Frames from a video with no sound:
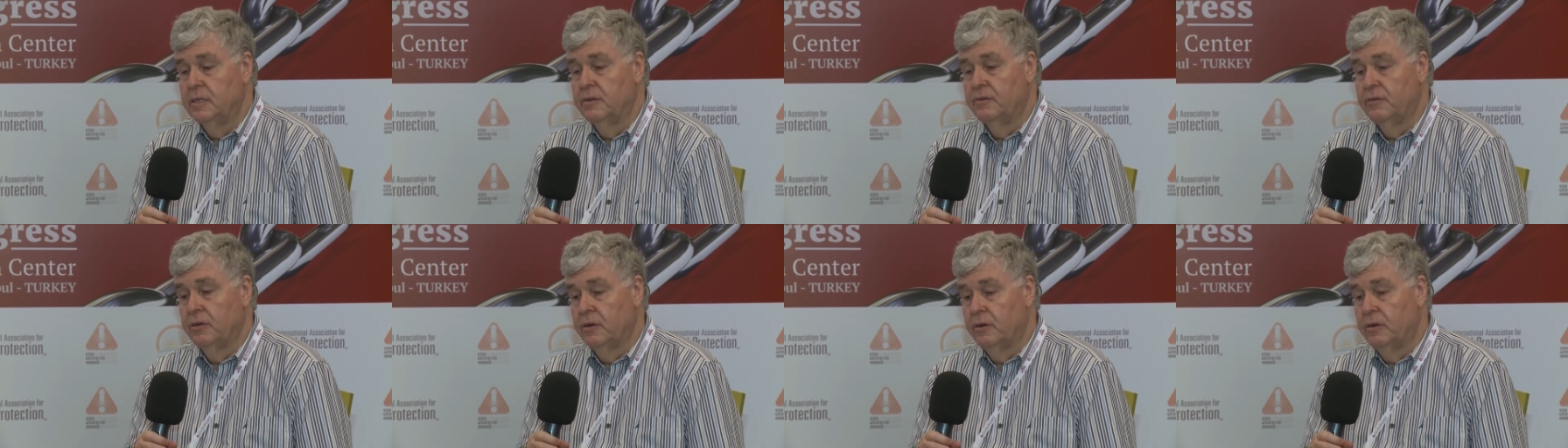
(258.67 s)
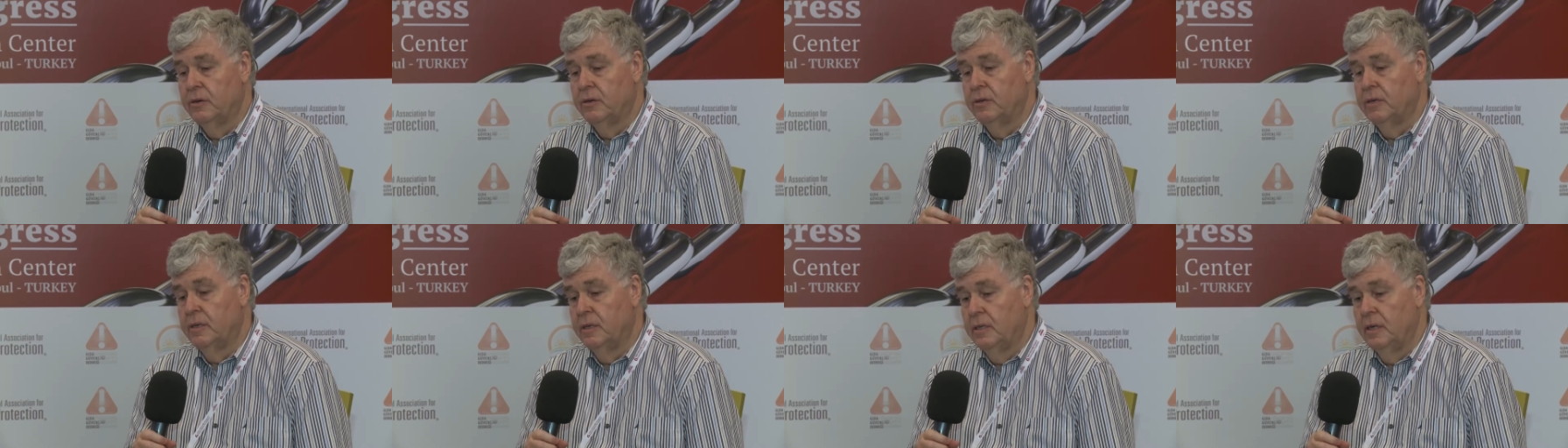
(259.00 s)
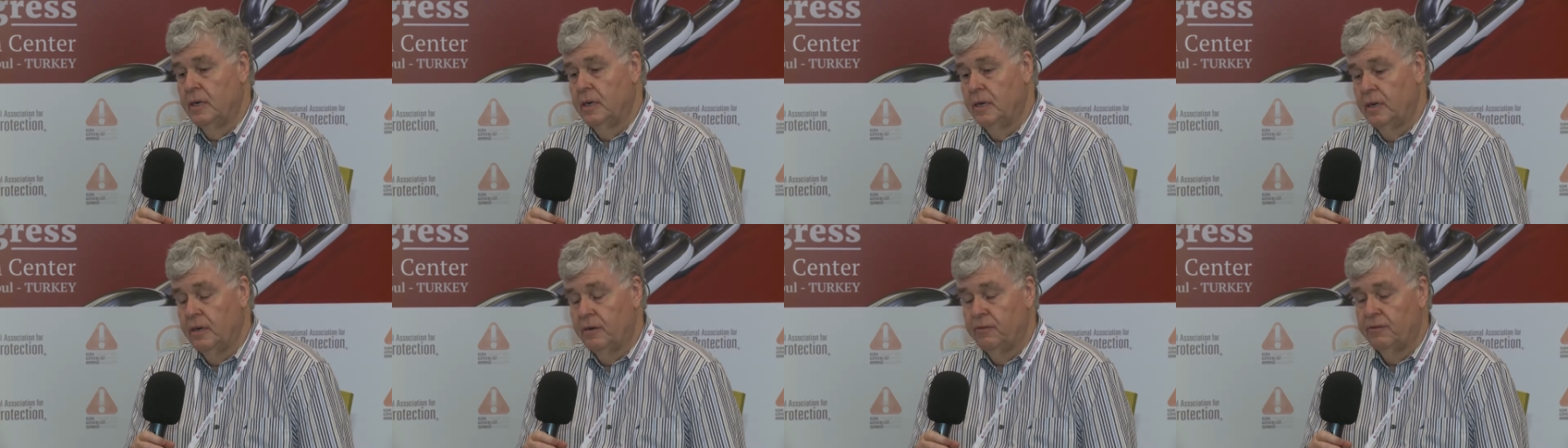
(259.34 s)
for
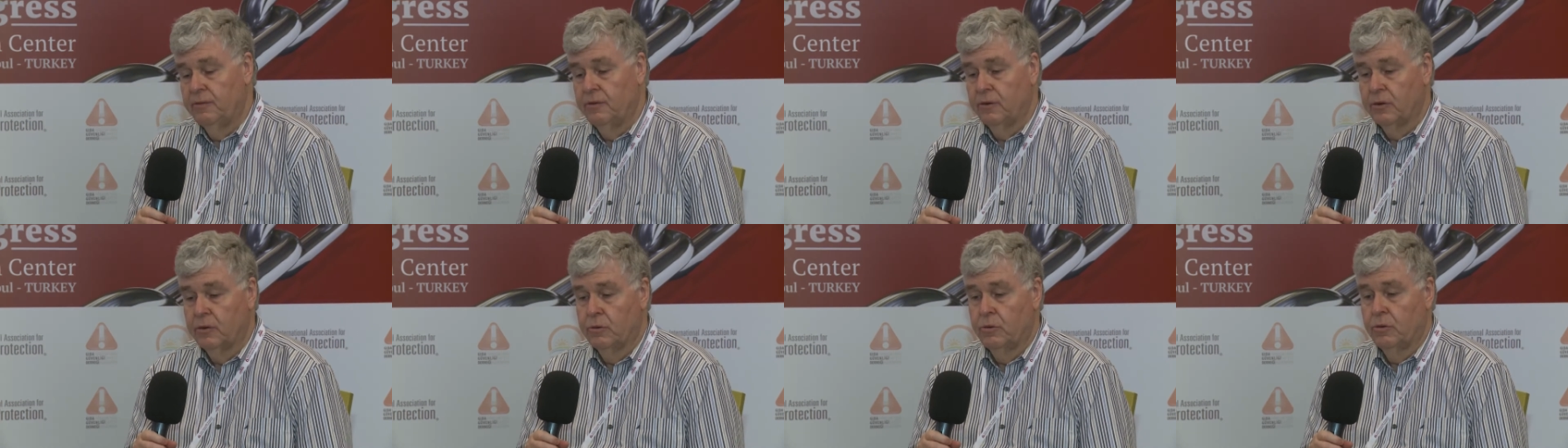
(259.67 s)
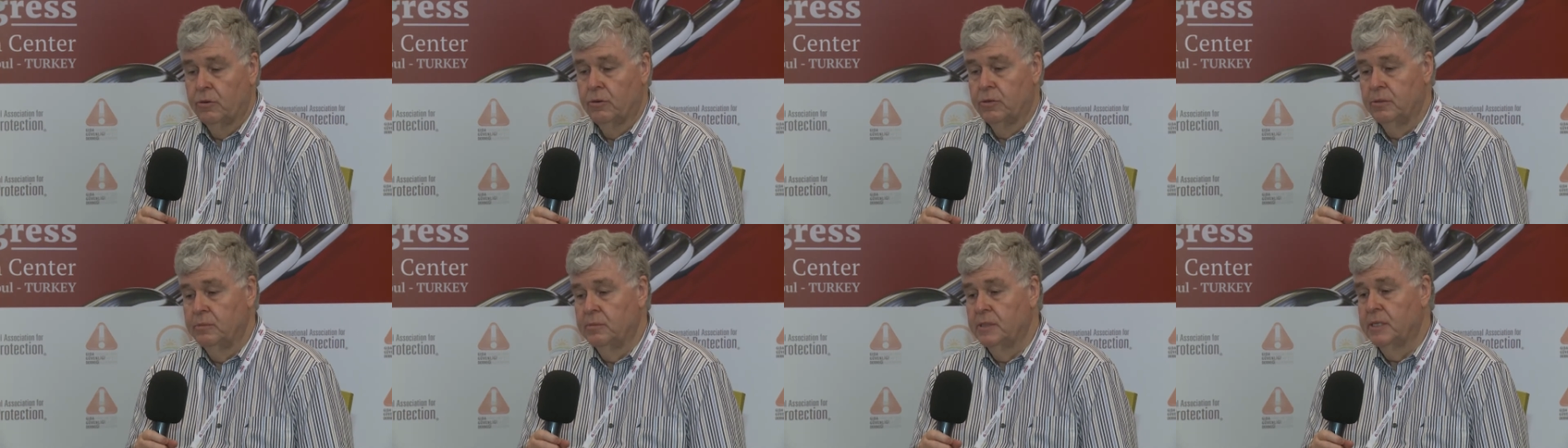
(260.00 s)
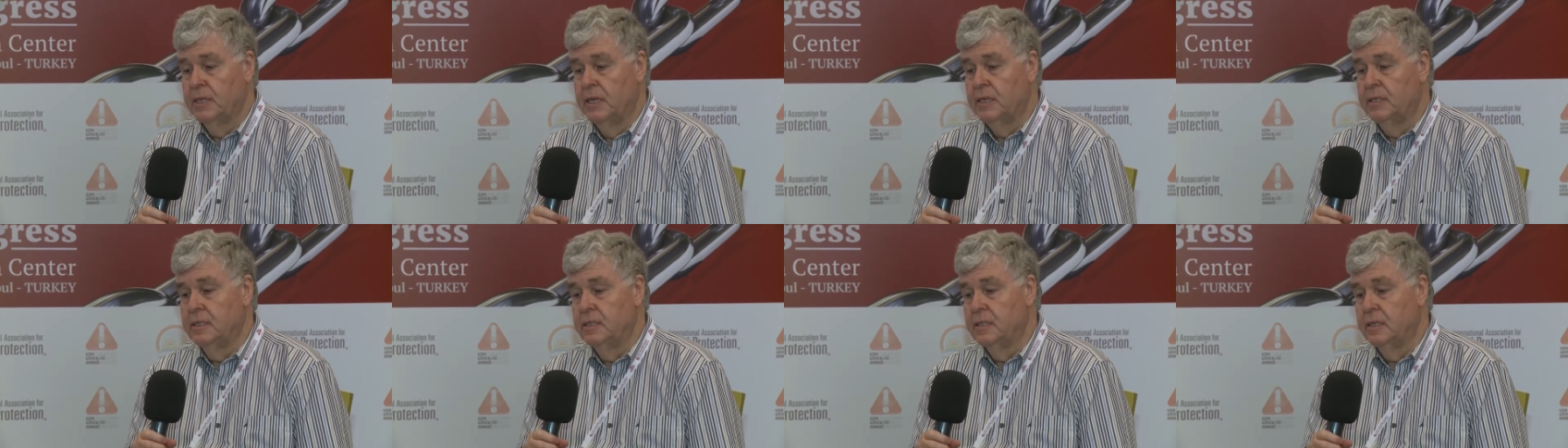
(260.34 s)
uh, for quorum
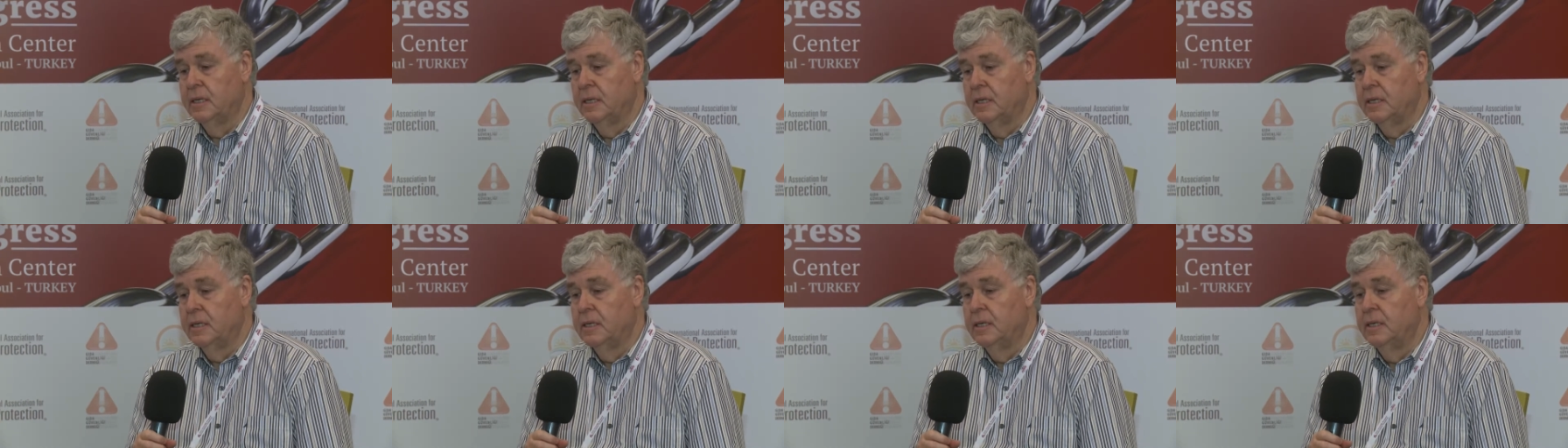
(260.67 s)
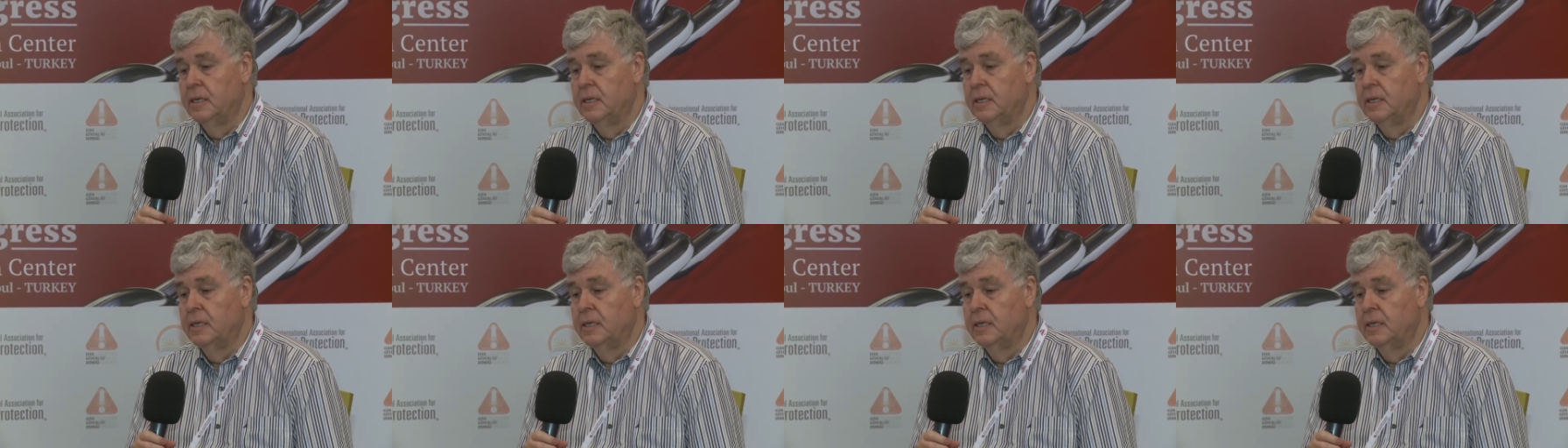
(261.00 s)
sensing.